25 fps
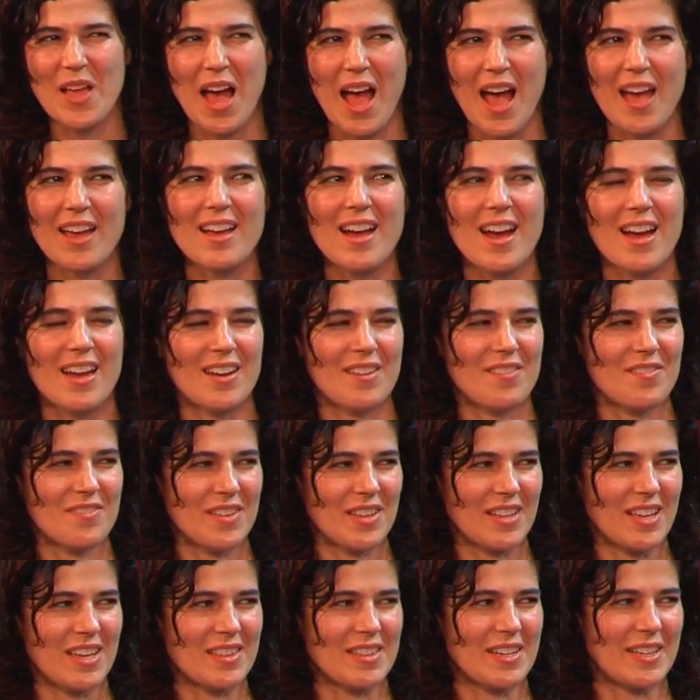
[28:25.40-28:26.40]
I kind of
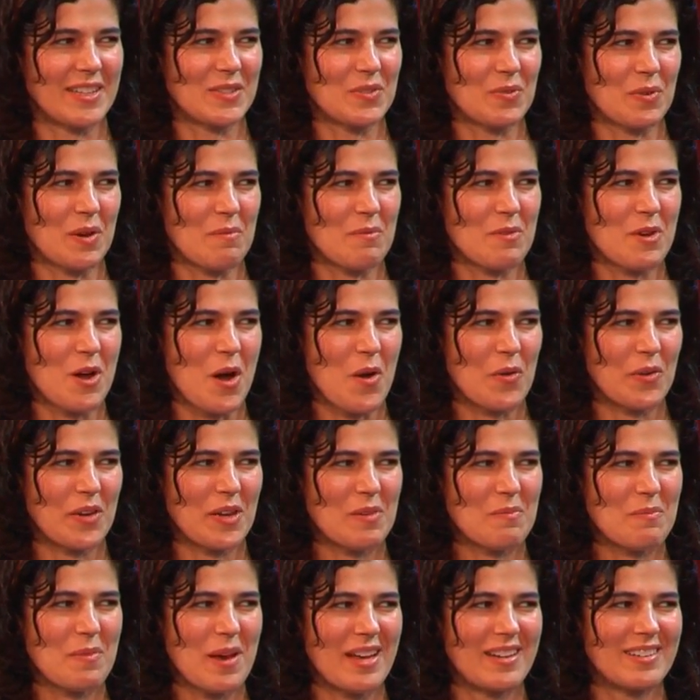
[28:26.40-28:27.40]
feel like that's where I'm
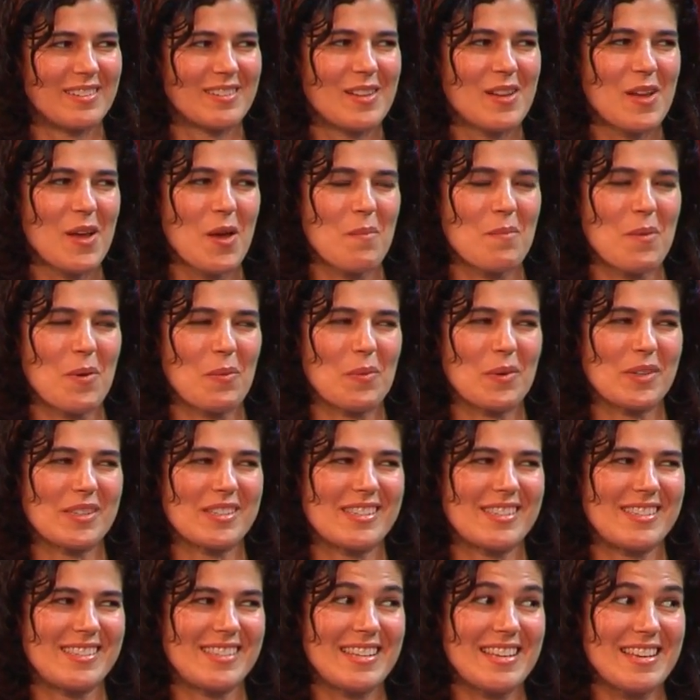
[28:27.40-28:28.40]
going, but but we'll
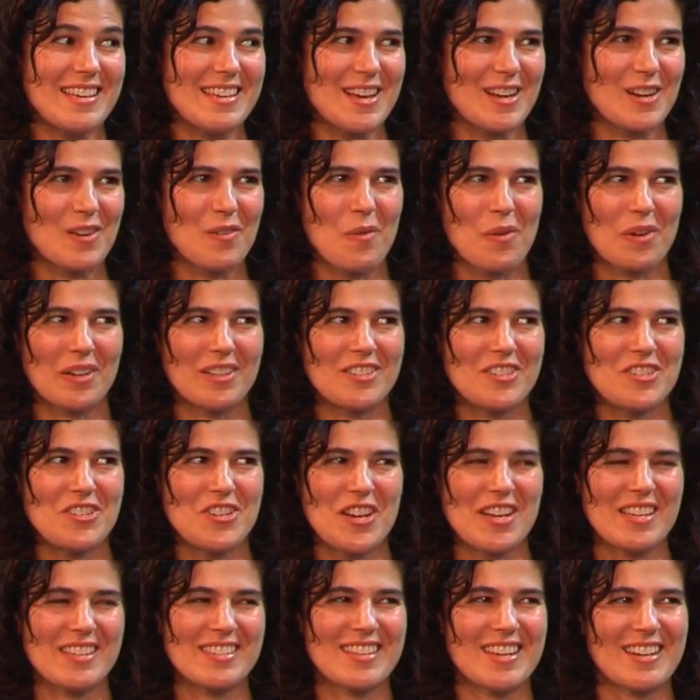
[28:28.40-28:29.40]
see. I don't want to
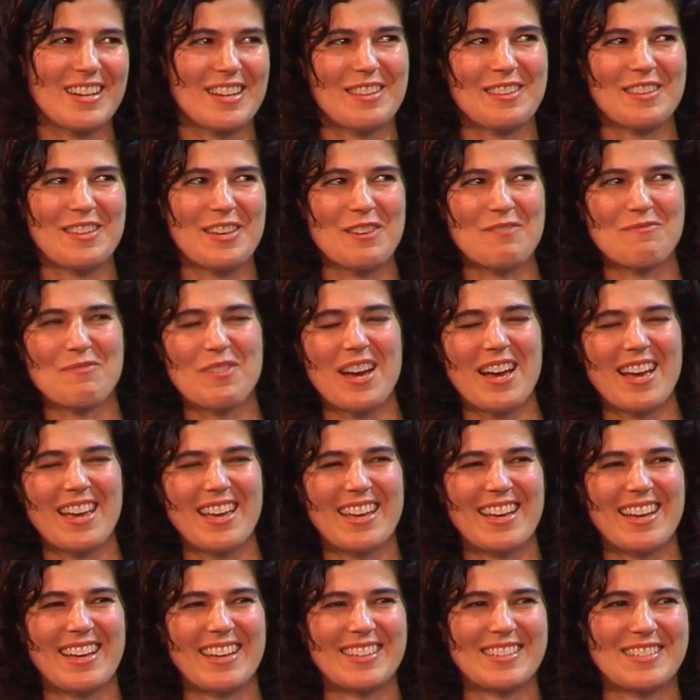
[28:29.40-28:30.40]
jinx anything by
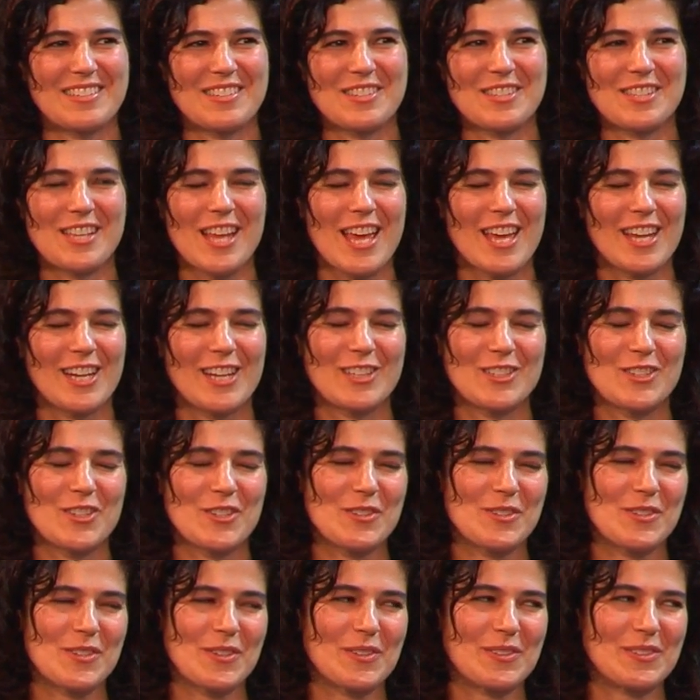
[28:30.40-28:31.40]
uh, saying it
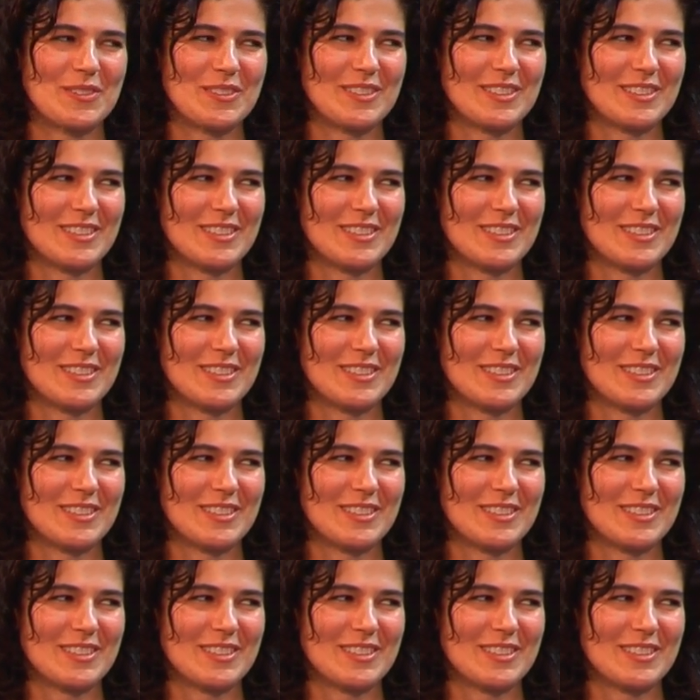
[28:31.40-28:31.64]
too soon.